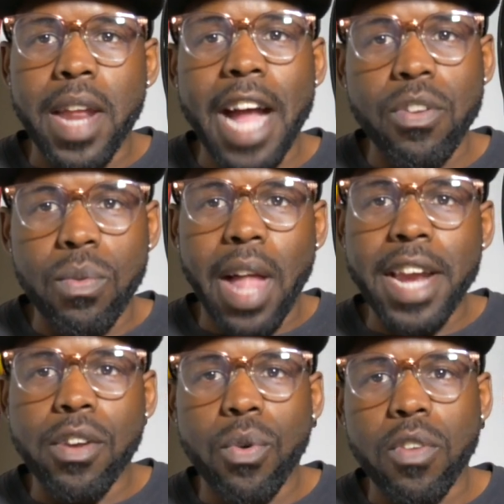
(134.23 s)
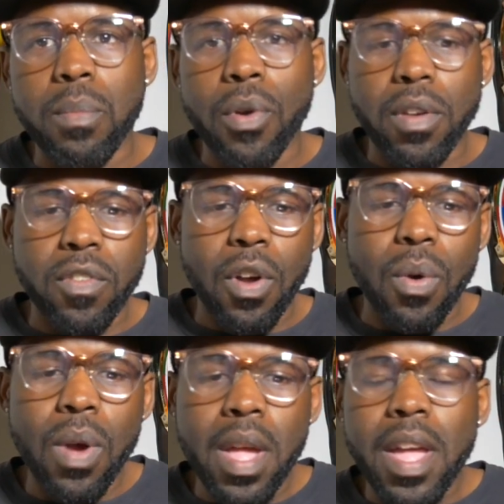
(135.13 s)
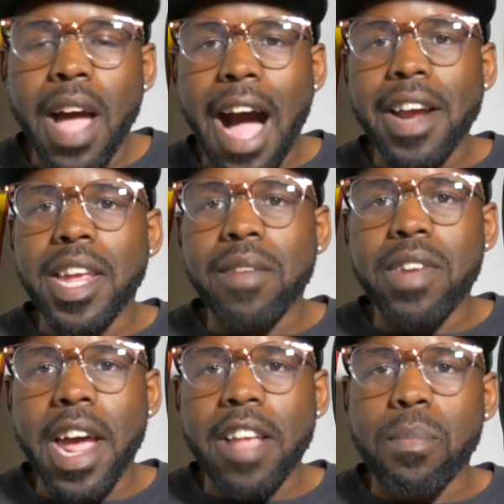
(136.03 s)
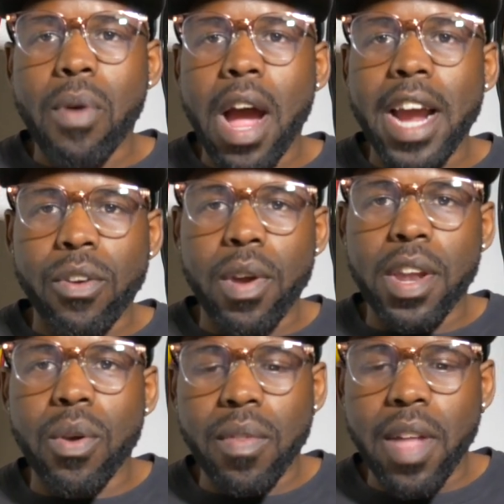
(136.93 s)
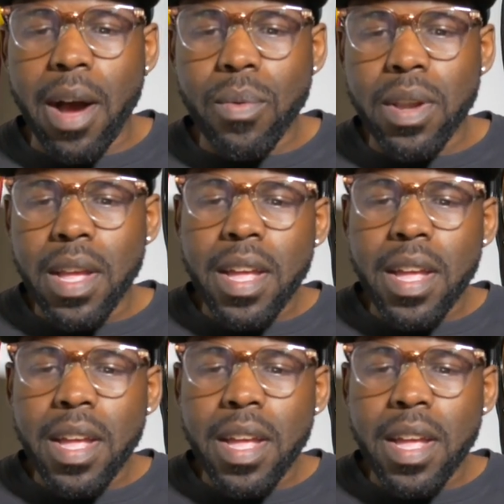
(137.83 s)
I do like Doris Burke, so I'll give Dez Bryant credit on that one.